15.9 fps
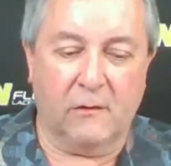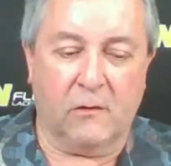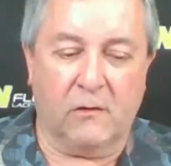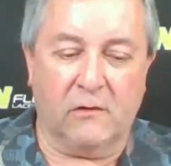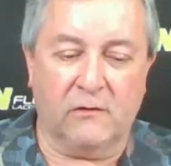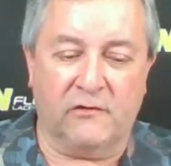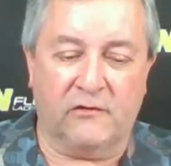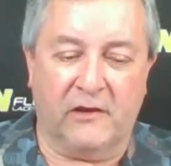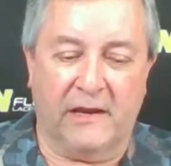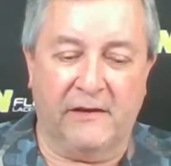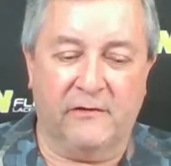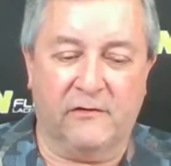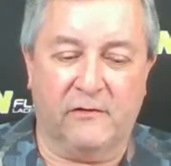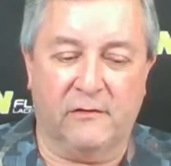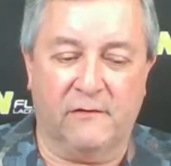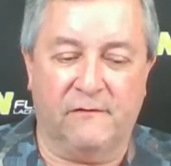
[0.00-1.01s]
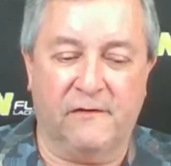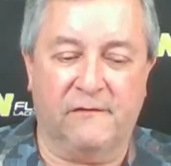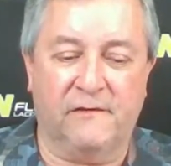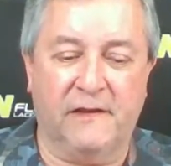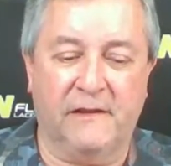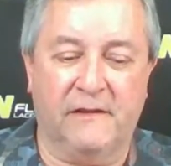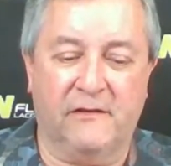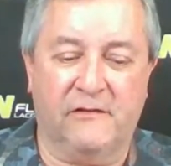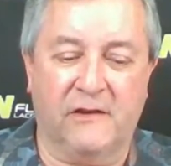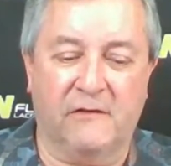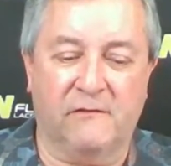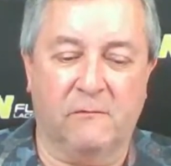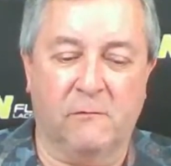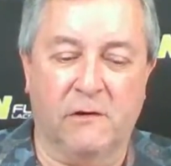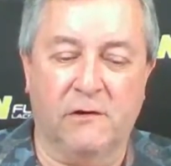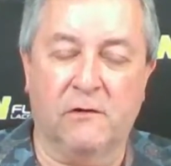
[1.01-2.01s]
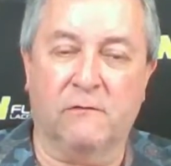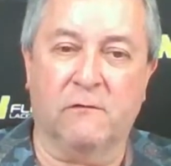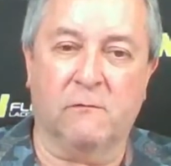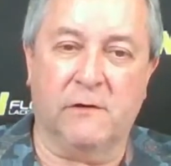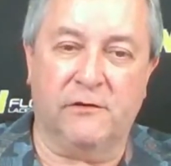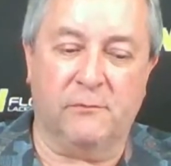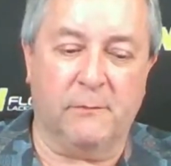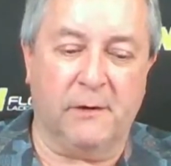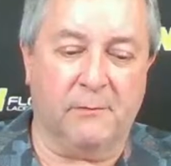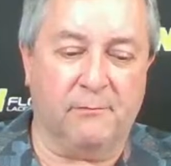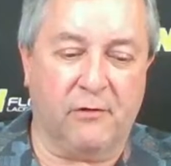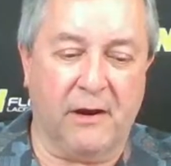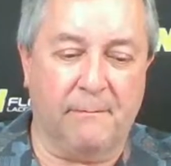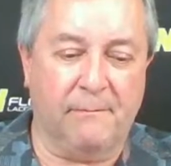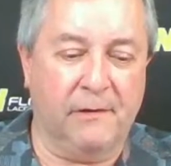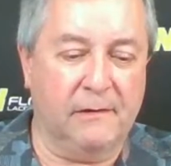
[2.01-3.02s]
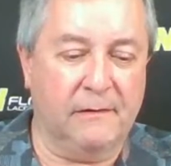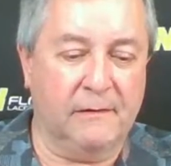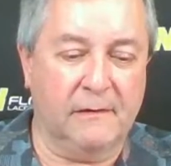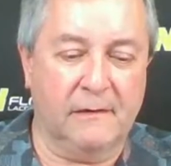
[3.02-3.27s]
All Saints did the 15-7 win over Windermere Prep.